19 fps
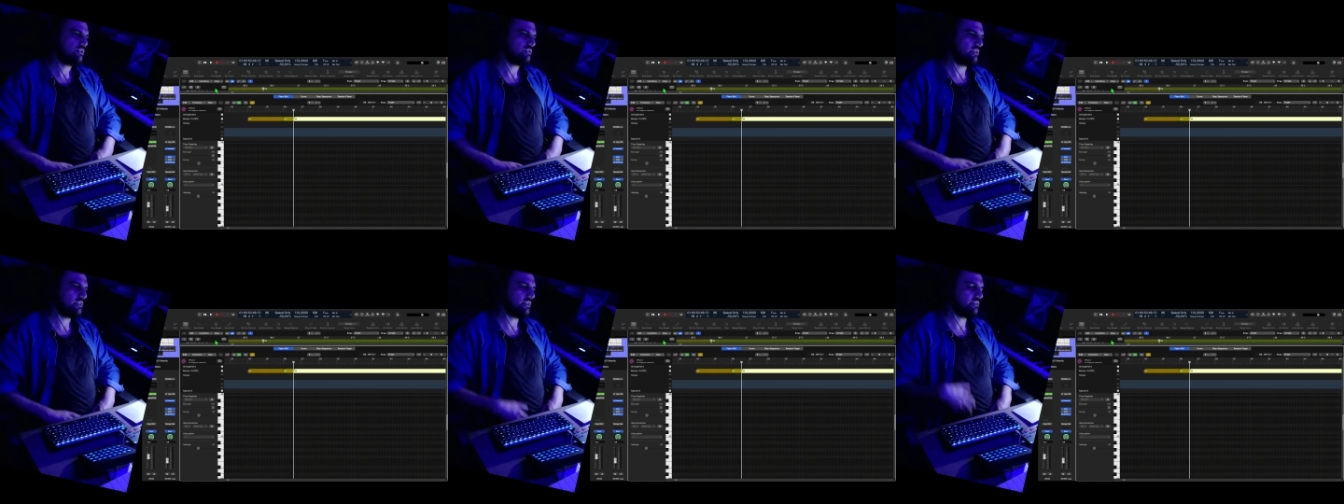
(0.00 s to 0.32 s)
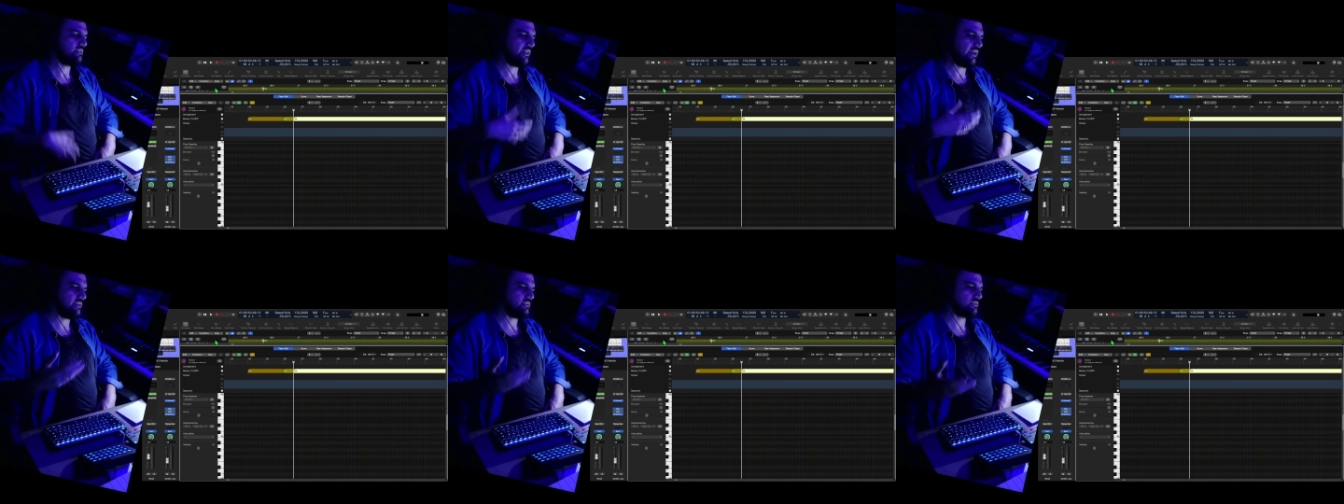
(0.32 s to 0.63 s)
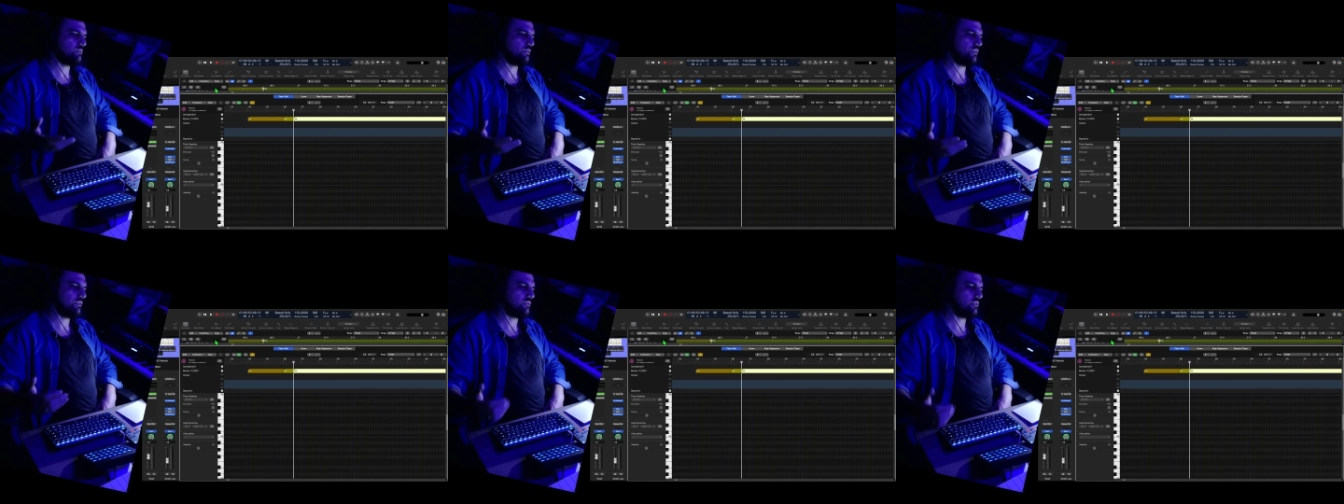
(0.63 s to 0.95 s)
They test
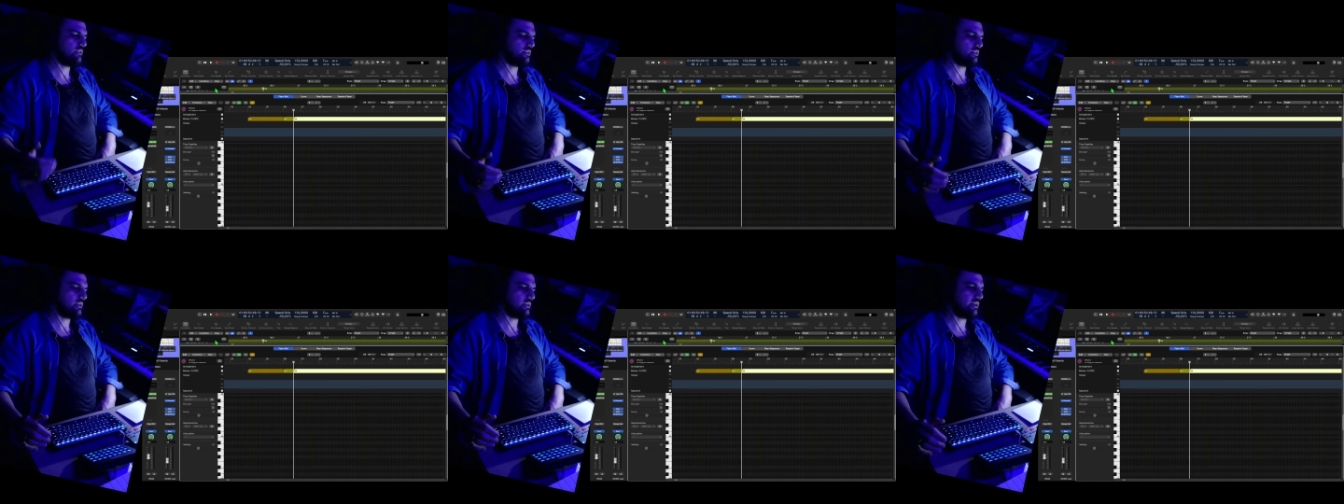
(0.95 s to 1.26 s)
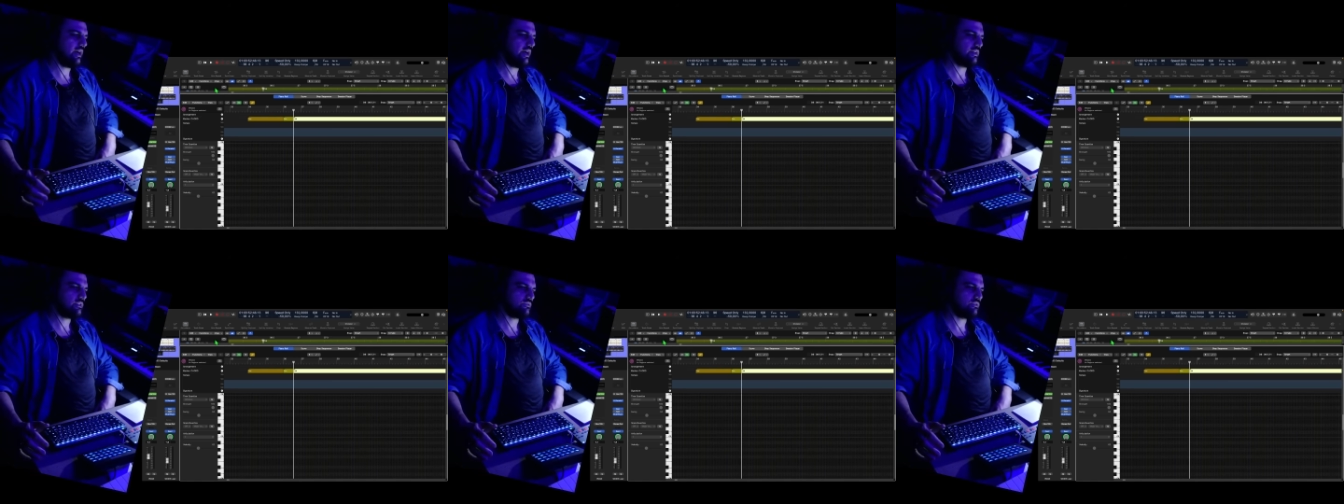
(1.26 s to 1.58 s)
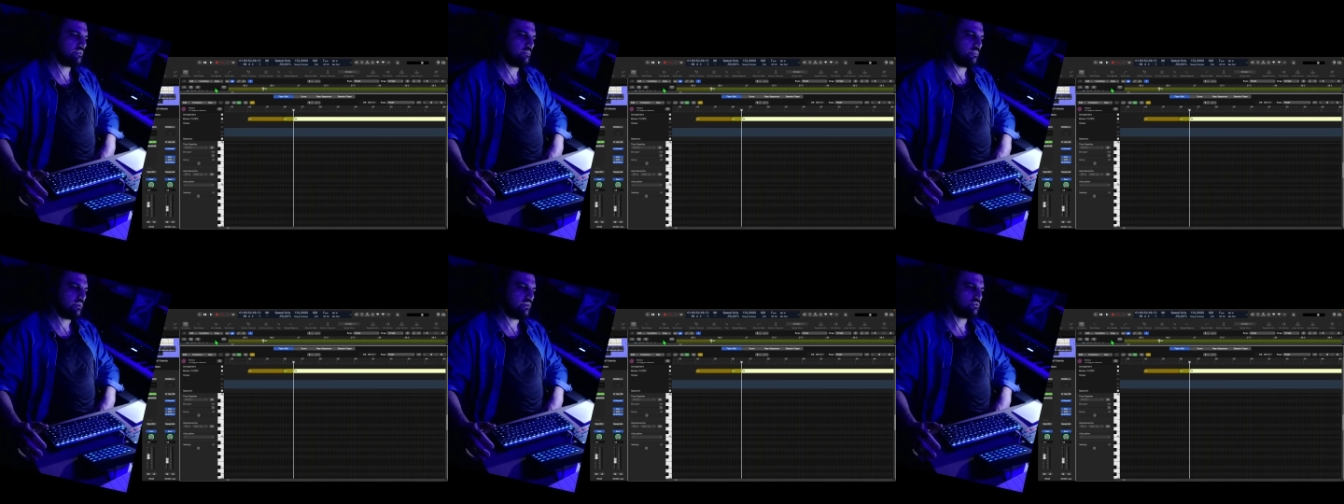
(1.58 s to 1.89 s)
with the guys of the
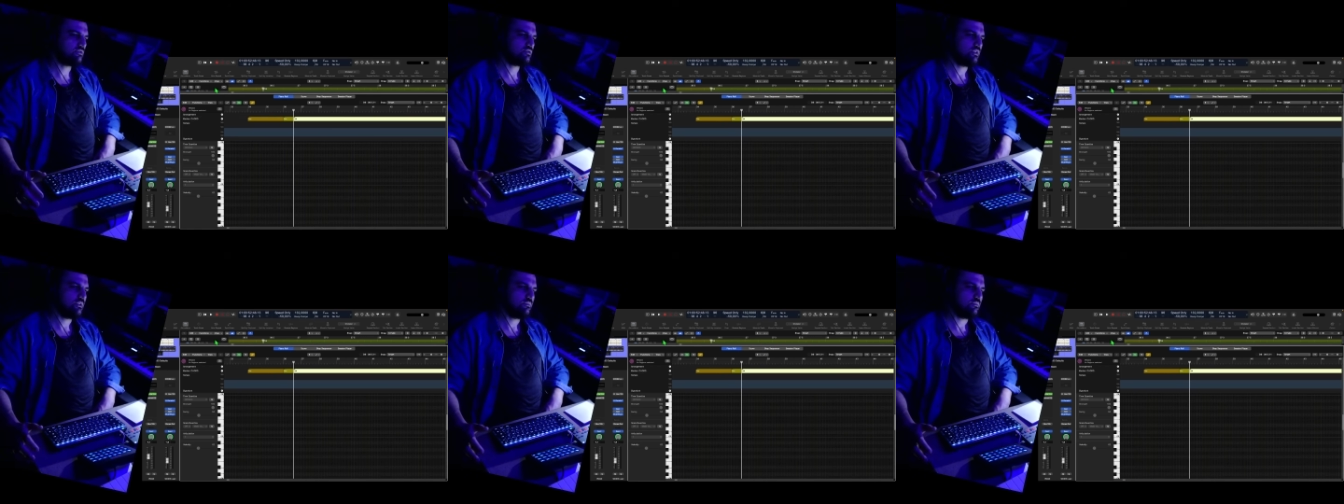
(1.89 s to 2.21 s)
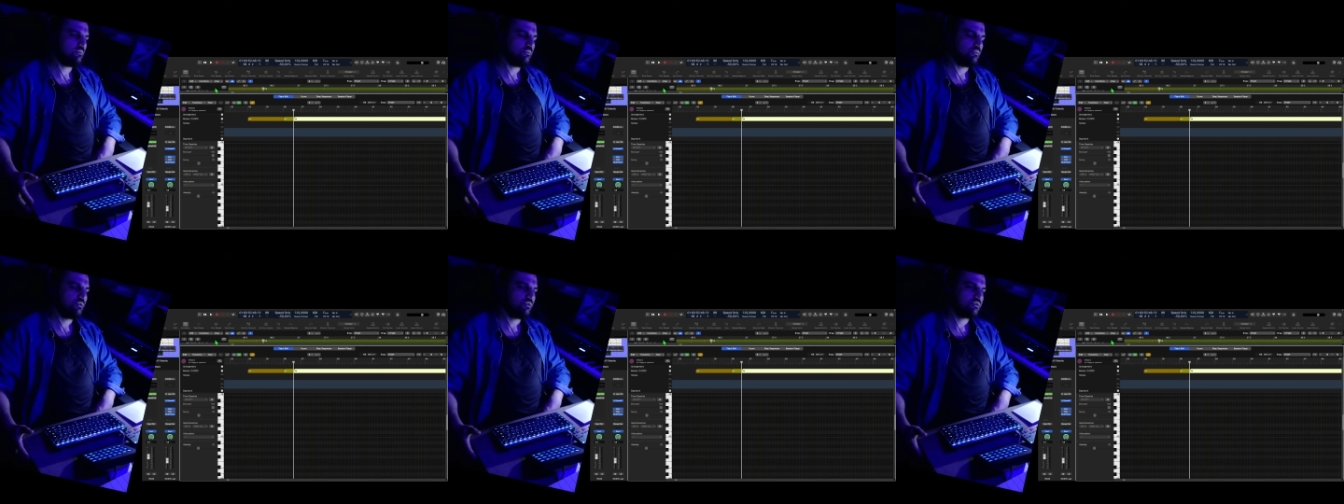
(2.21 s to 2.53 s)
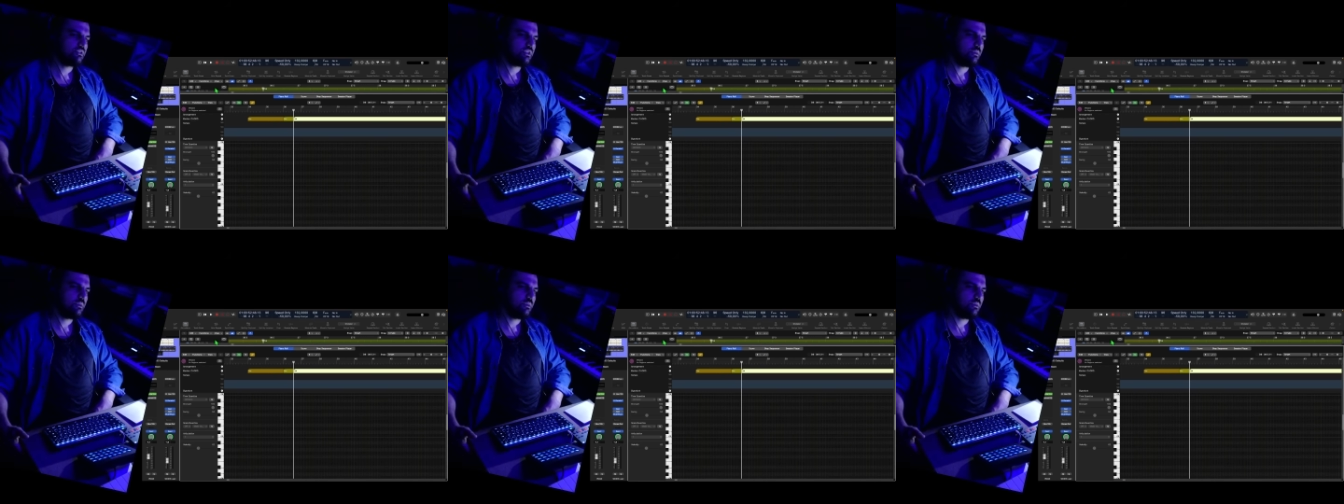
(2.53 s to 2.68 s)
mainstream music,